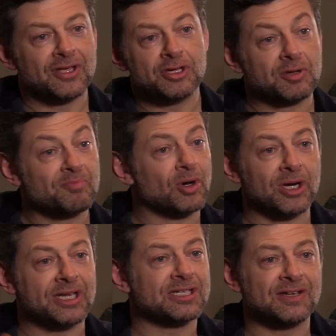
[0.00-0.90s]
that you can
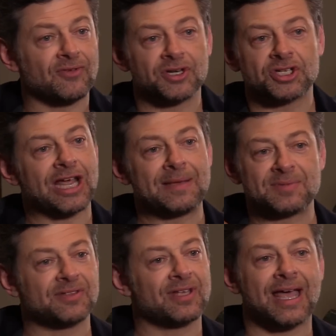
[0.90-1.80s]
pull into different
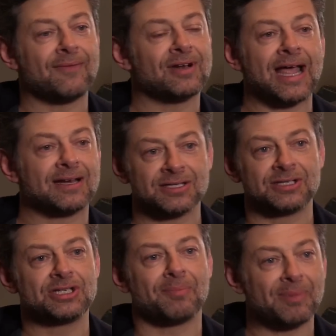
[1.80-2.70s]
shapes, and then have an
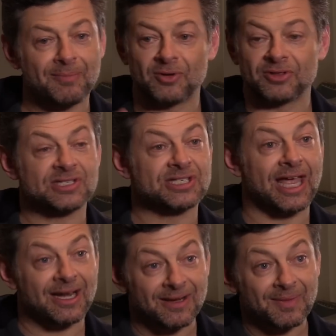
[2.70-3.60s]
actor jump up on the
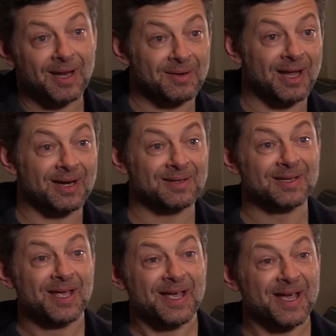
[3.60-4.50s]
set and and and,
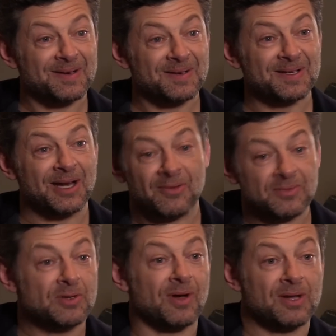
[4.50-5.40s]
and you know,
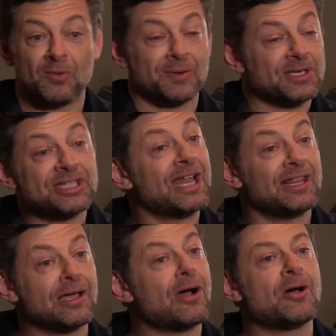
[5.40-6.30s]
you may want to
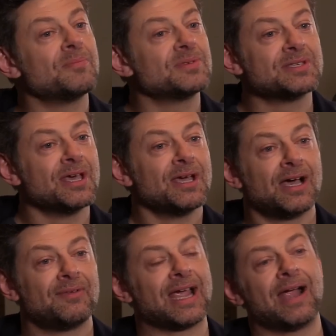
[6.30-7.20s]
extend the arms
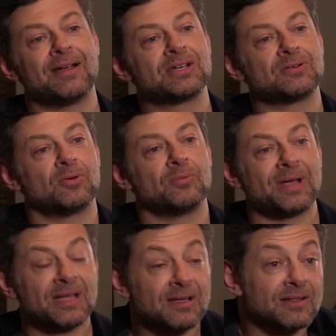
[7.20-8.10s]
of a character or
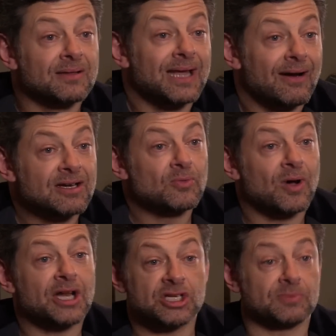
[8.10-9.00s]
make the character
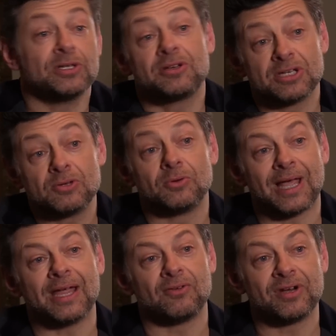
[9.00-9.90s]
more hunched. Well, you can do all
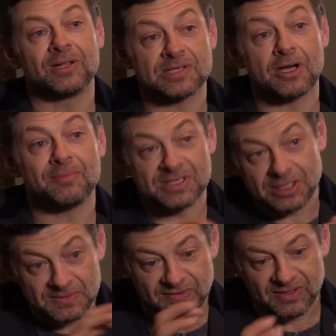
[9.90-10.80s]
that in real time in
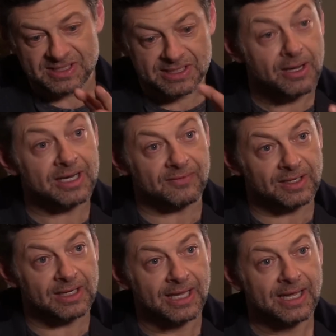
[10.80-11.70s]
terms of the mm. design of
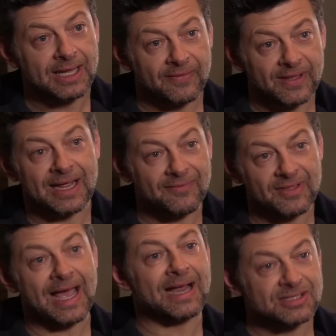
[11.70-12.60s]
it, and then have
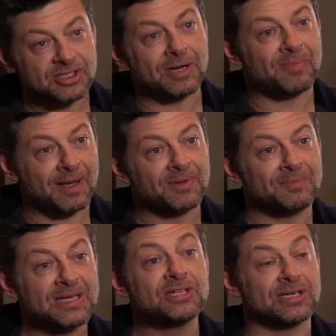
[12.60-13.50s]
the actor jump up
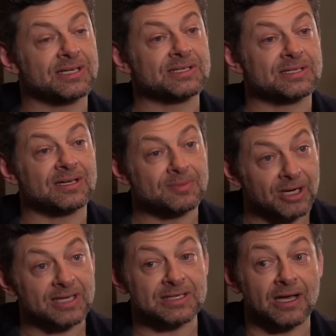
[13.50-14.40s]
immediately and start to
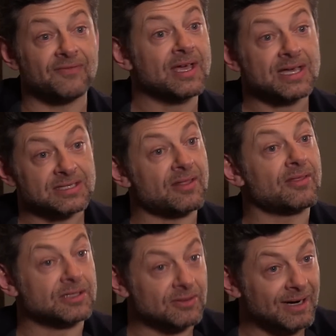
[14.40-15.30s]
bring it to life, so
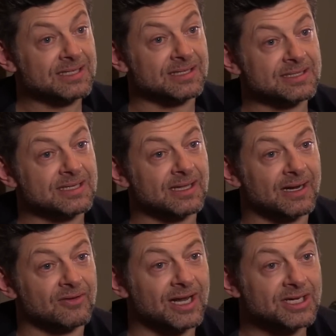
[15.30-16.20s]
that the director can see
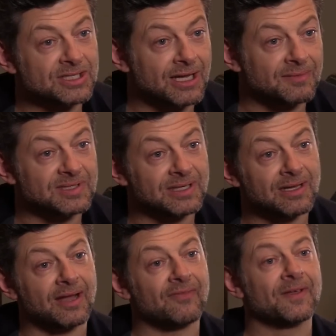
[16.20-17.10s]
their creation come to
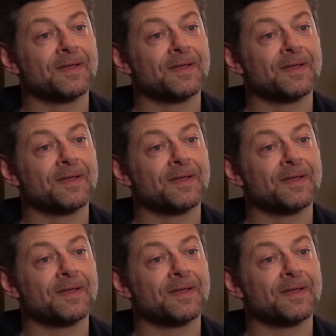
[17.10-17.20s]
life.